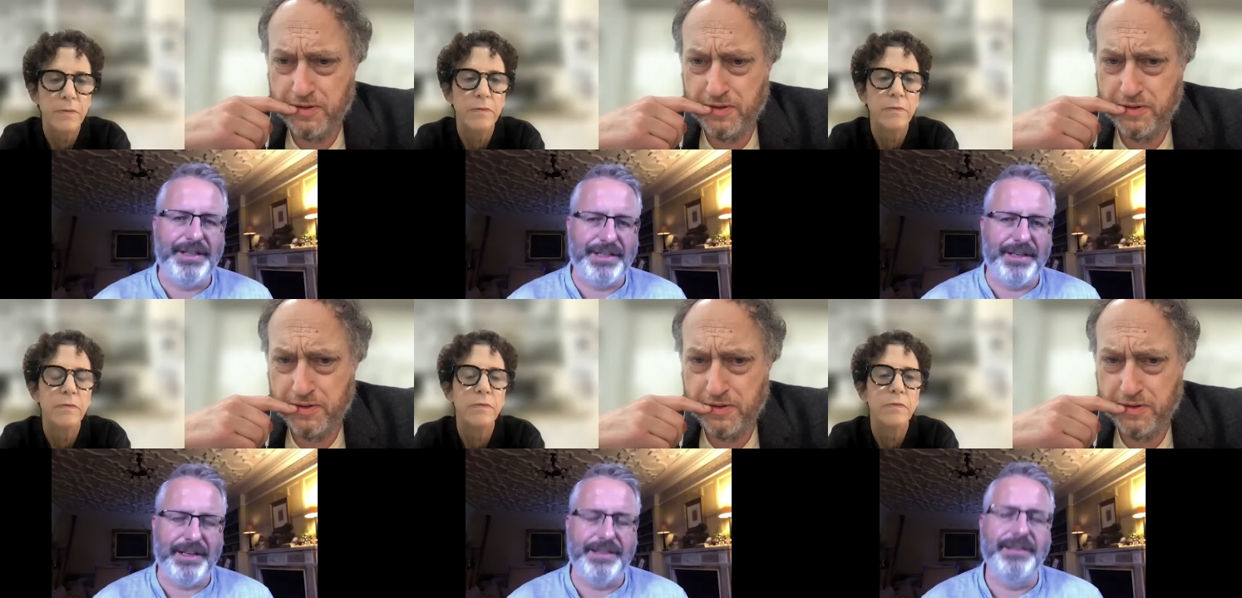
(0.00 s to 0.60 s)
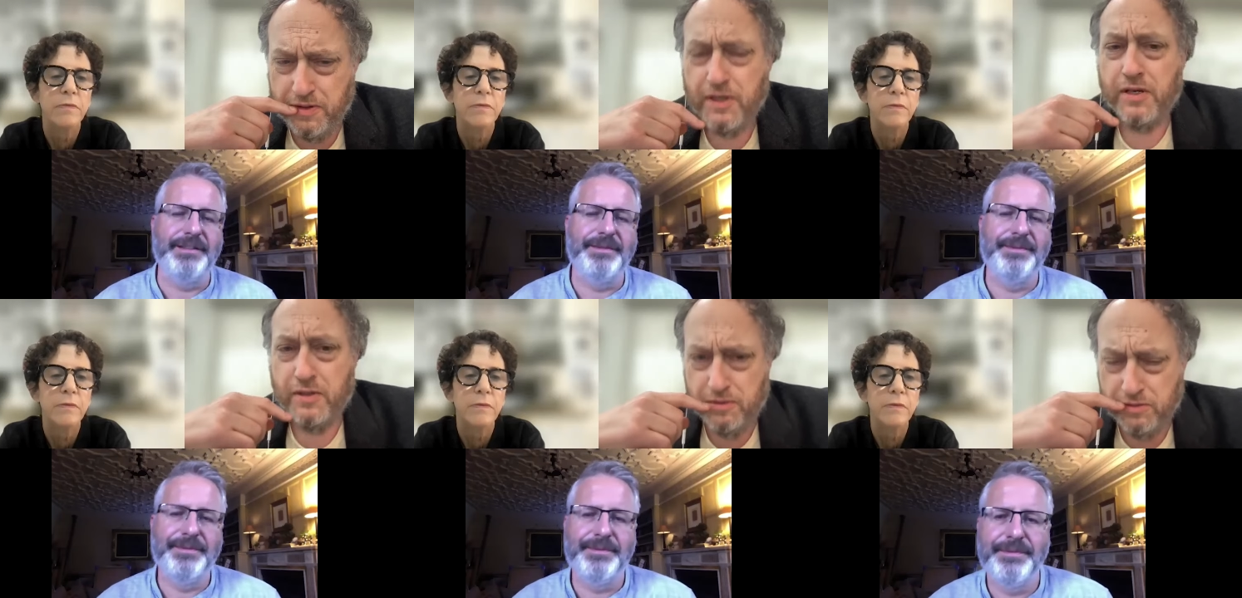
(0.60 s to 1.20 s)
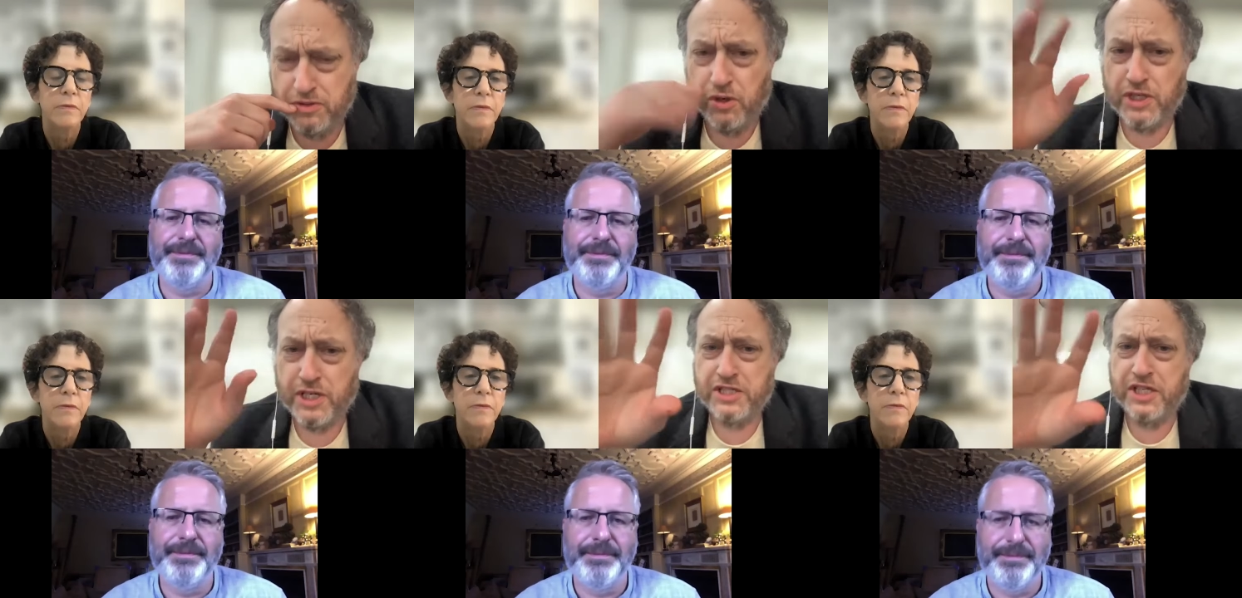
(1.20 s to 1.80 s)
Speaker 1: her site. So
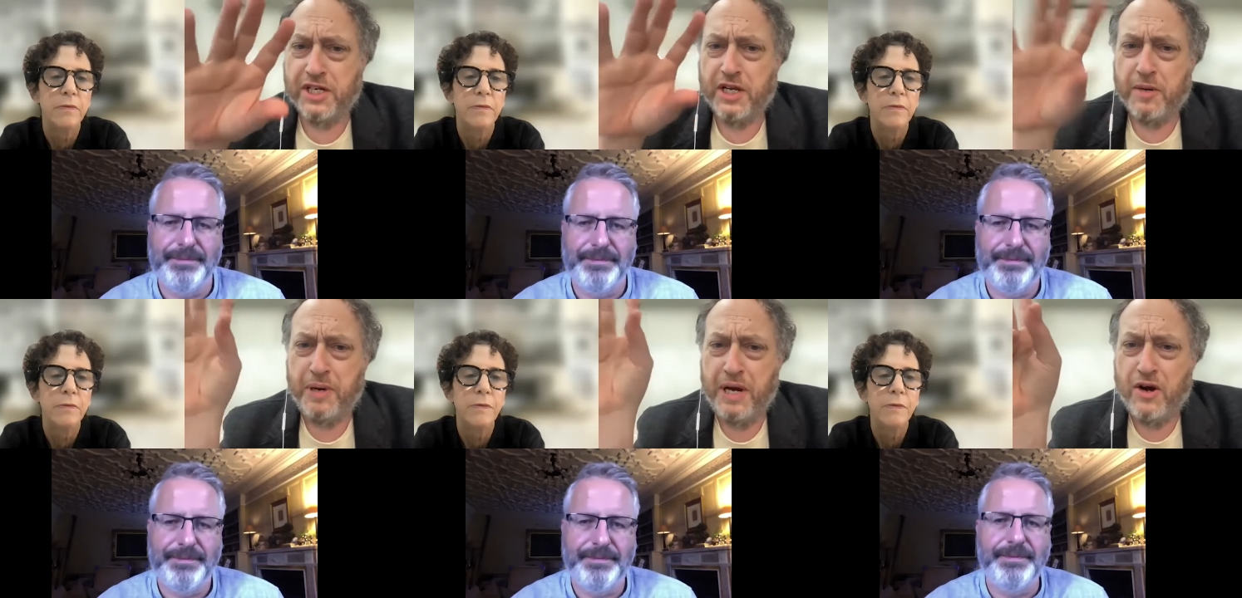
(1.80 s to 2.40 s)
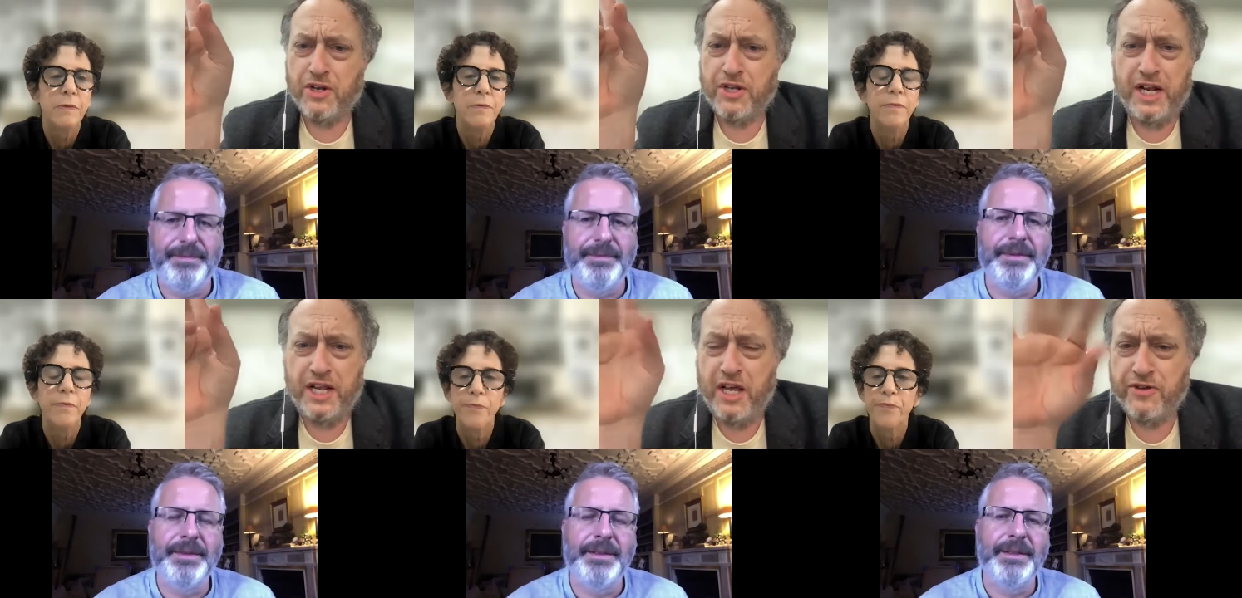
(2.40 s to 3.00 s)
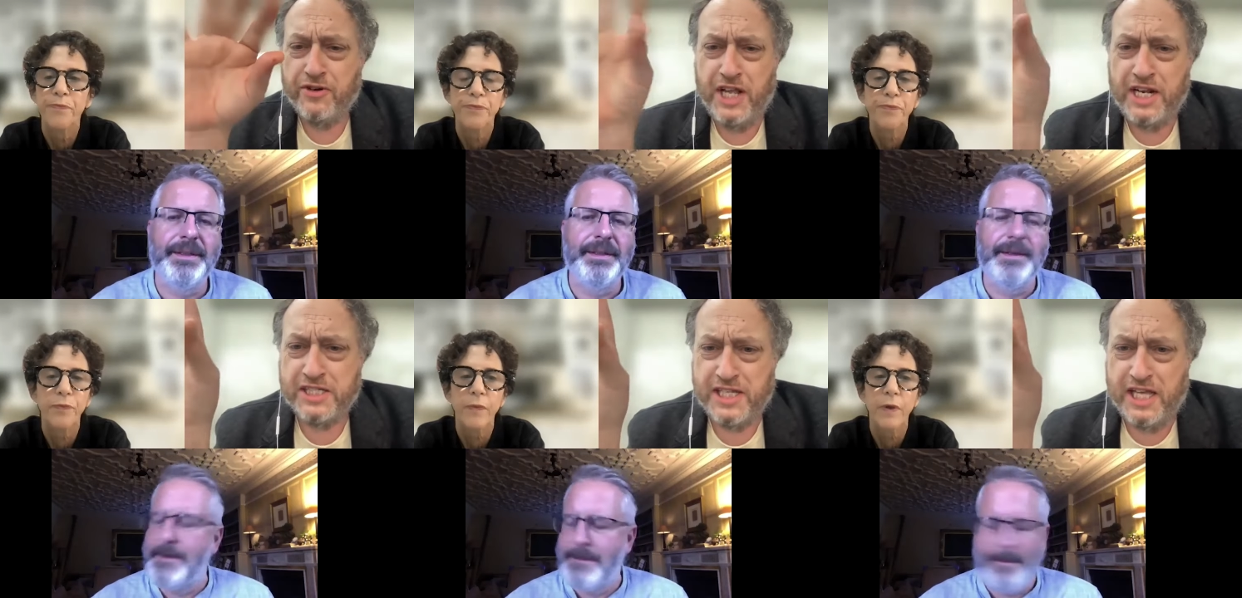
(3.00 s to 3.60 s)
Speaker 2: it doesn't compare to any other
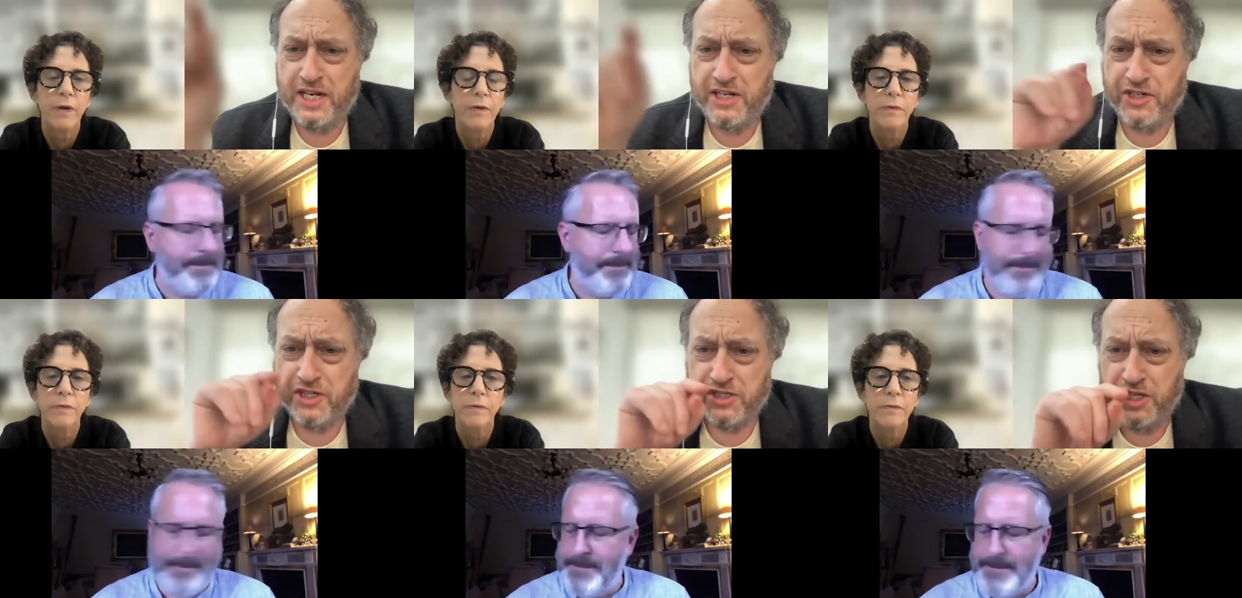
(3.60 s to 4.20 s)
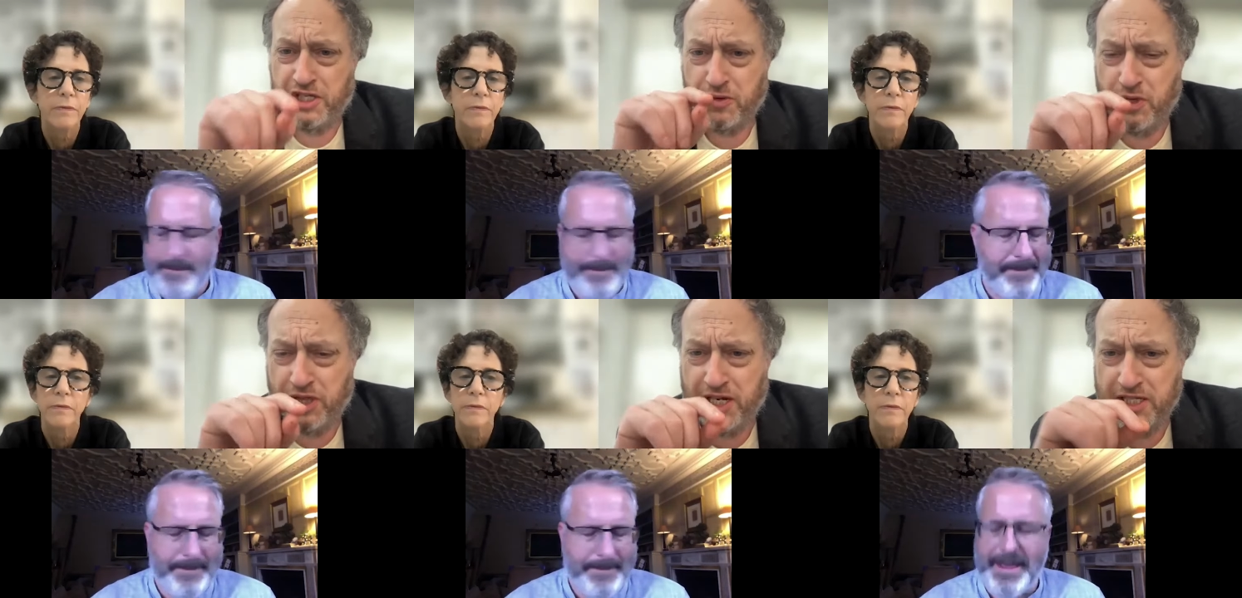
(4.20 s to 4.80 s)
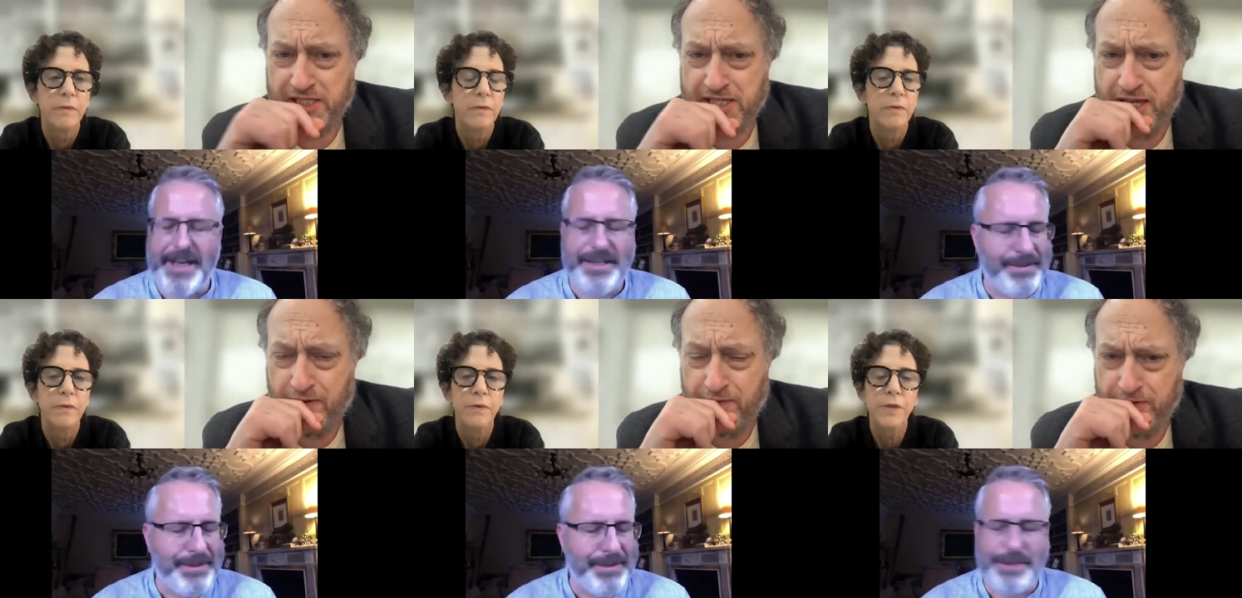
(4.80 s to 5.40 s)
data set. It just does it within
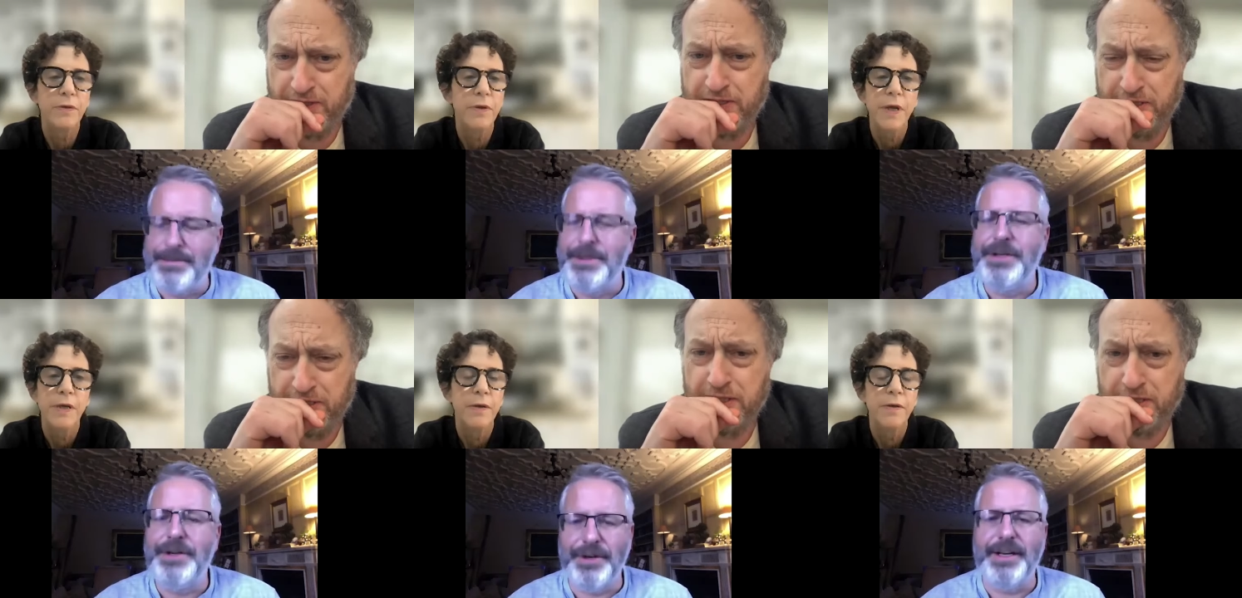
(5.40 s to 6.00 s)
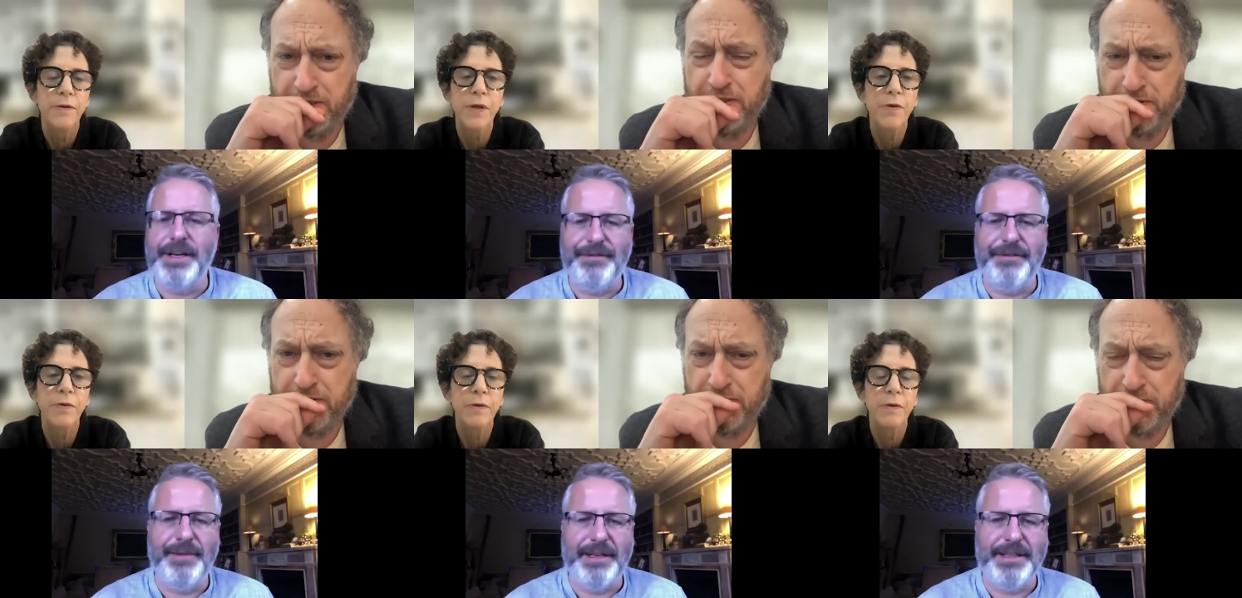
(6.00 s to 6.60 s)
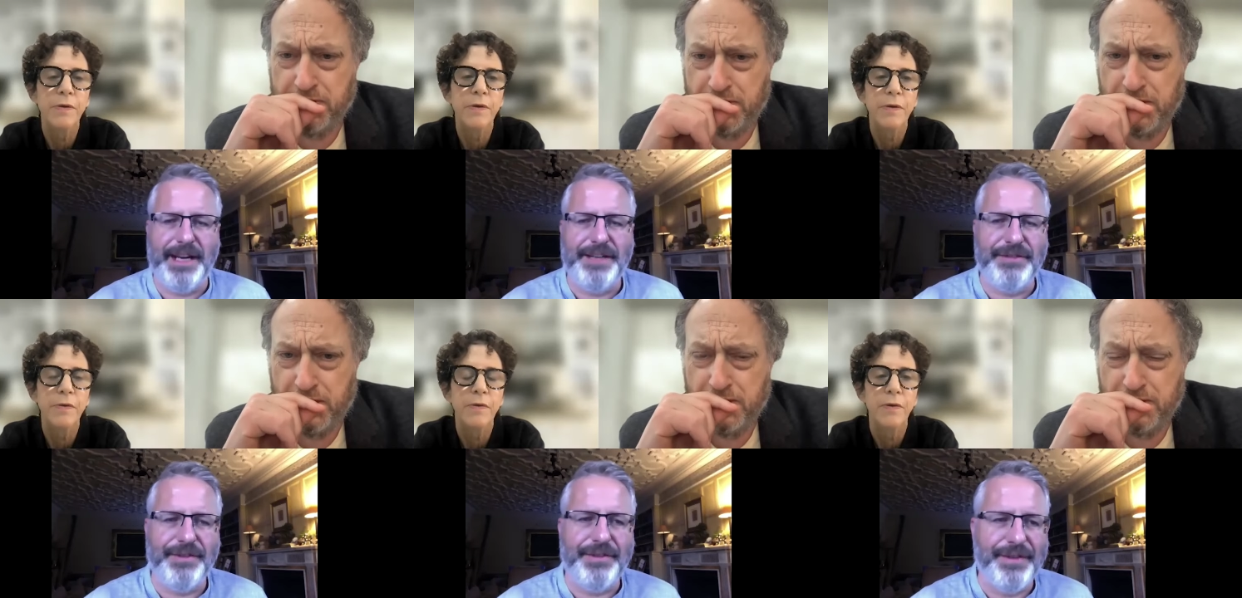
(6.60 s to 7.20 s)
Speaker 1: itself. It's just purely from the
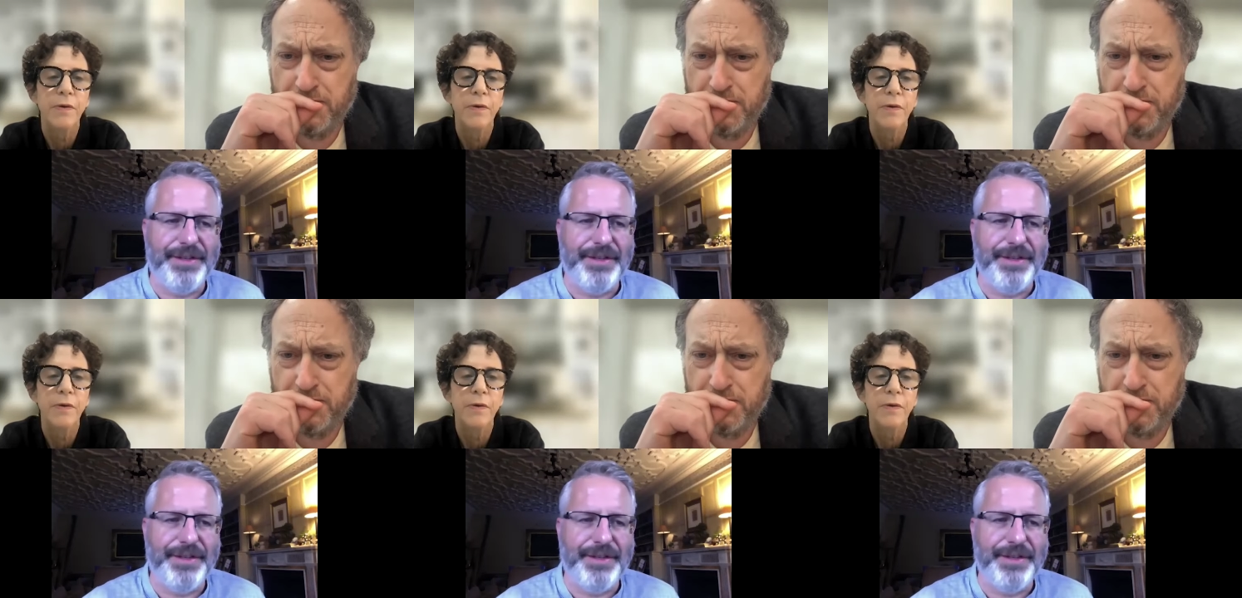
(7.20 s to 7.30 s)
data of the